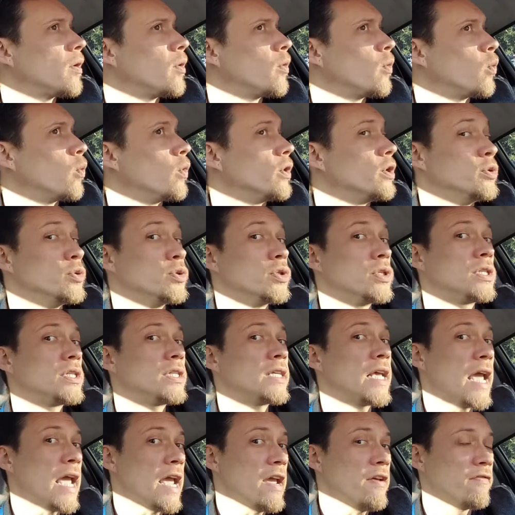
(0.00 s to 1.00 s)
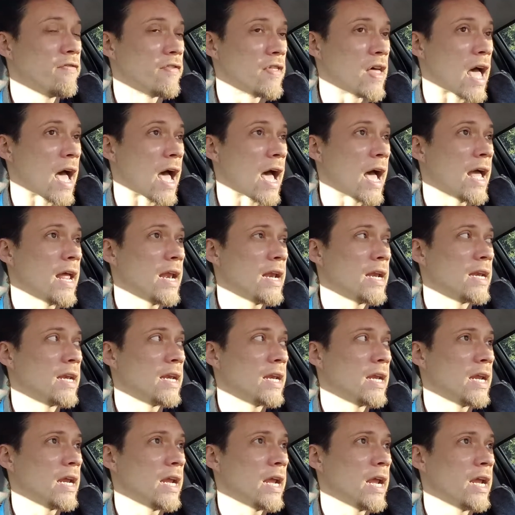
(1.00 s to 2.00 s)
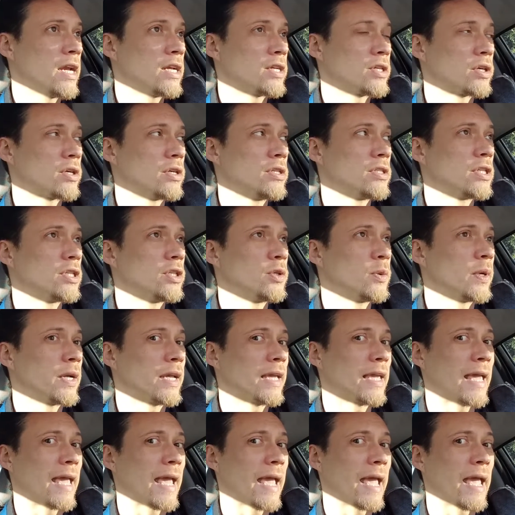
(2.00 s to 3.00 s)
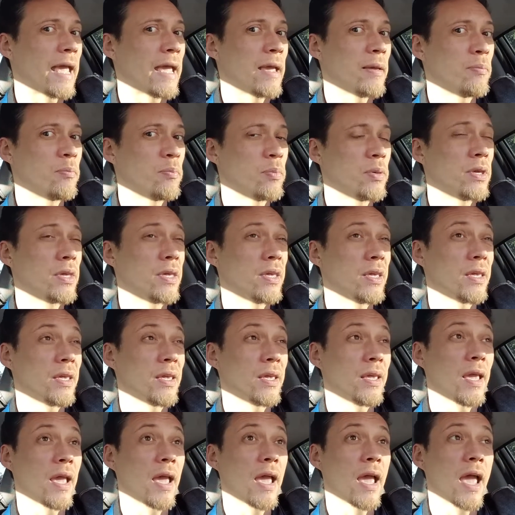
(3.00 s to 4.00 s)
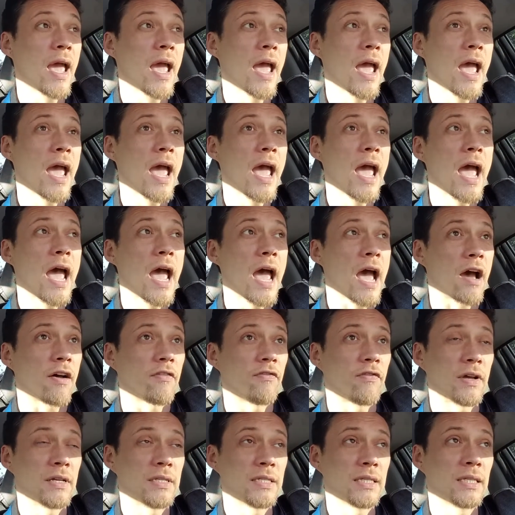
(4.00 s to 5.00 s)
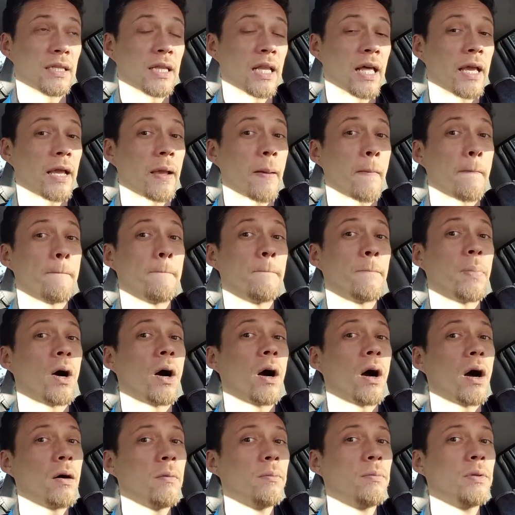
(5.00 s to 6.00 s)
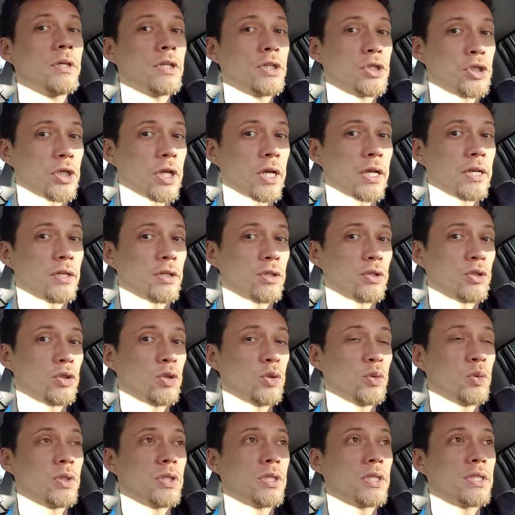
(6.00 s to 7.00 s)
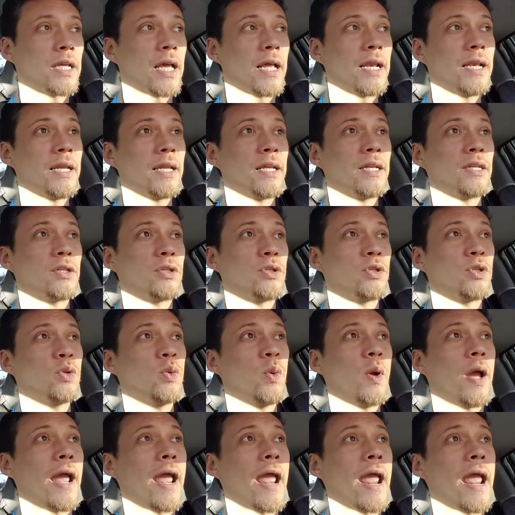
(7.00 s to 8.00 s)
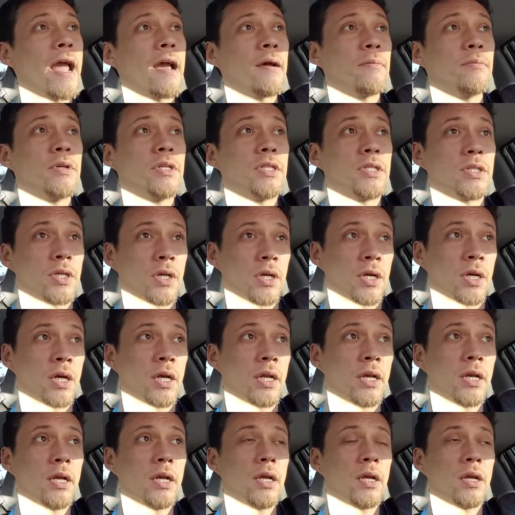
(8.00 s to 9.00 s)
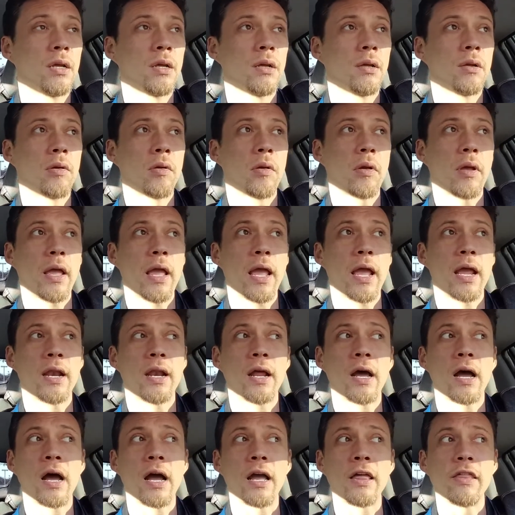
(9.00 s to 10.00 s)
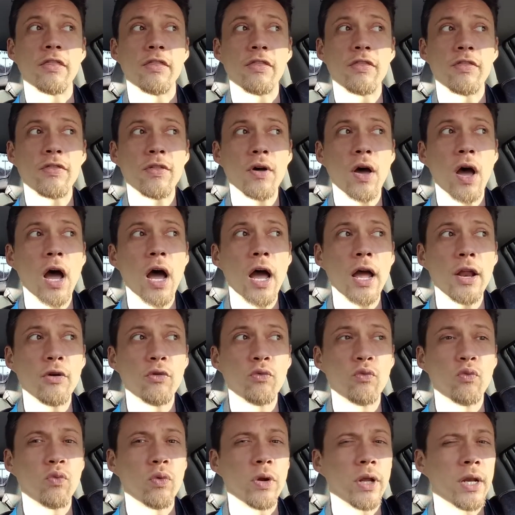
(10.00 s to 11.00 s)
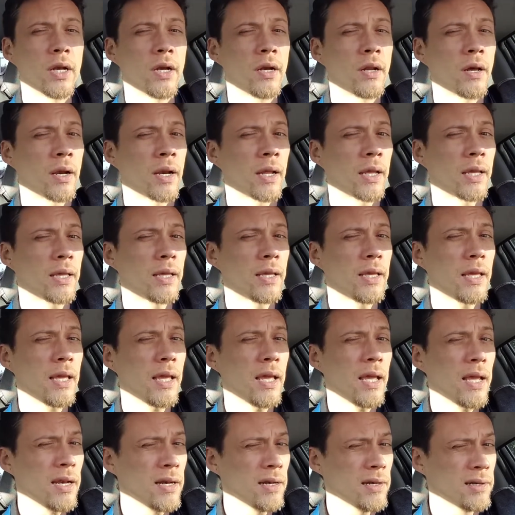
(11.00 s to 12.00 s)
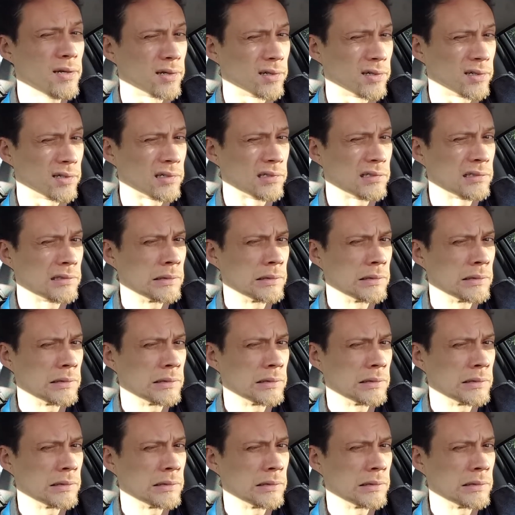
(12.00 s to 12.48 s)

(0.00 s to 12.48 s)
When you save that, it turns into a KPF, as in publish it to send it to Amazon. And I thought read it on a Kindle,